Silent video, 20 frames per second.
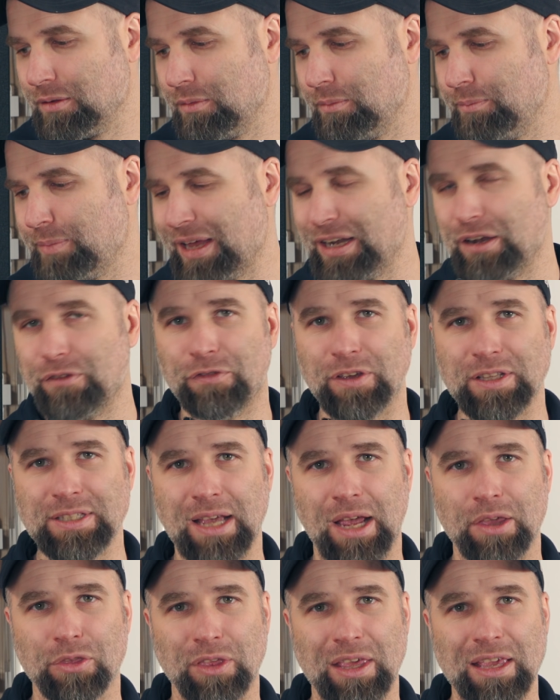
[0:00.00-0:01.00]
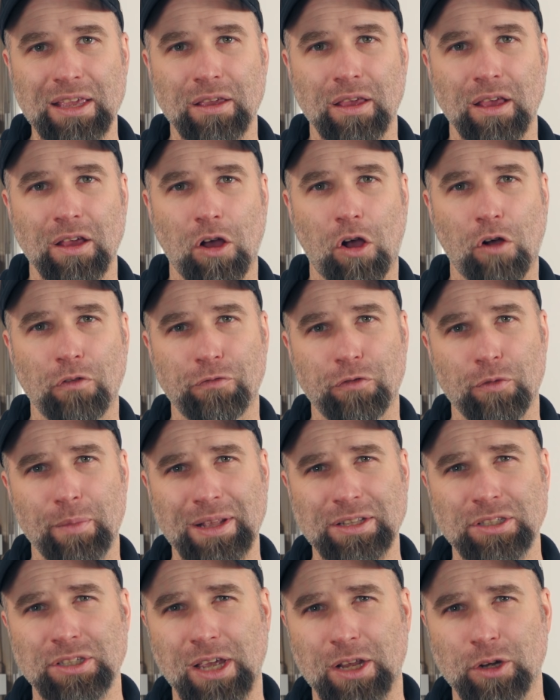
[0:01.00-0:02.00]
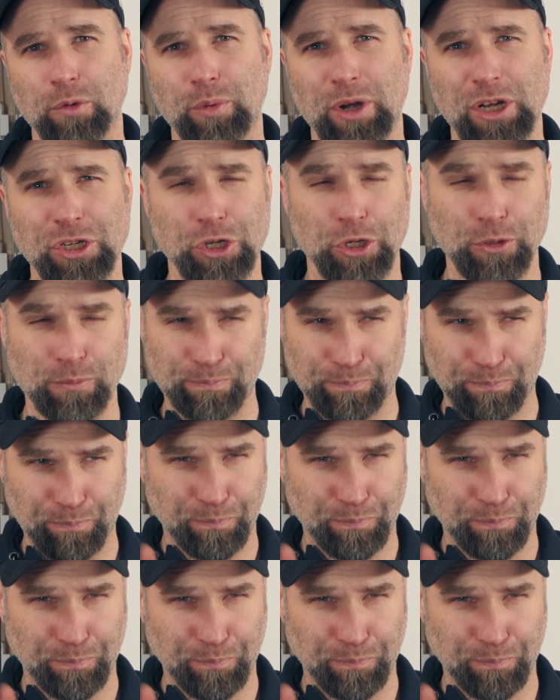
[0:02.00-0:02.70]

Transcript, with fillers: benefit, I think, of fermenting under pressure.